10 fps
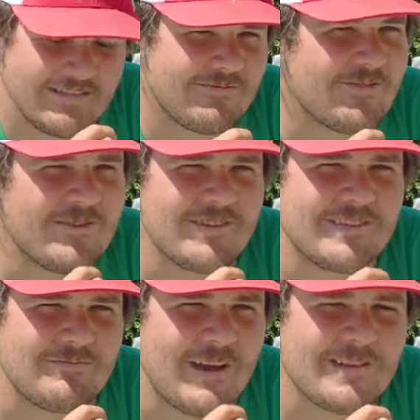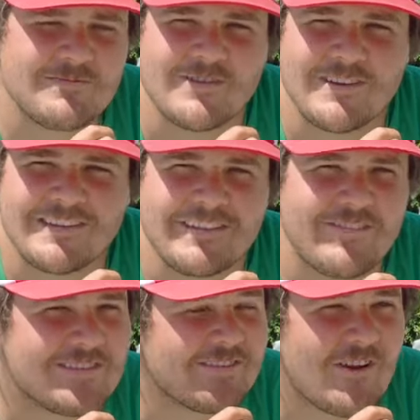It really just depends, but
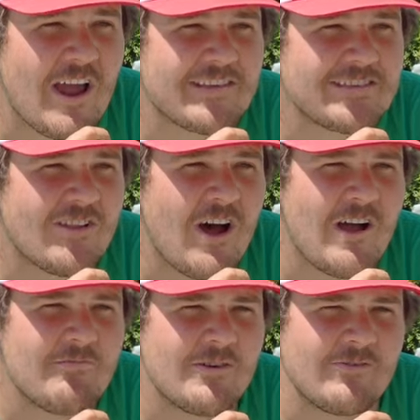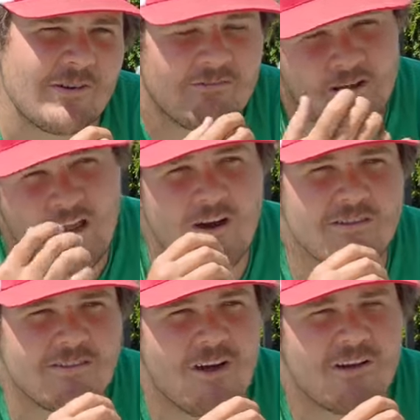if it's the grass is long, but right now
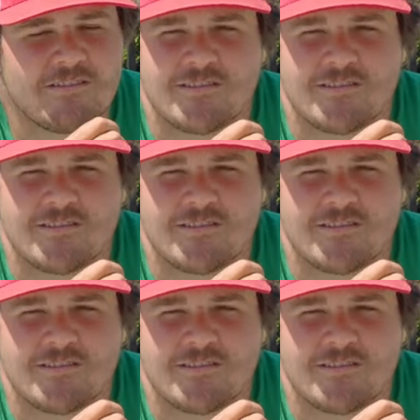it's long.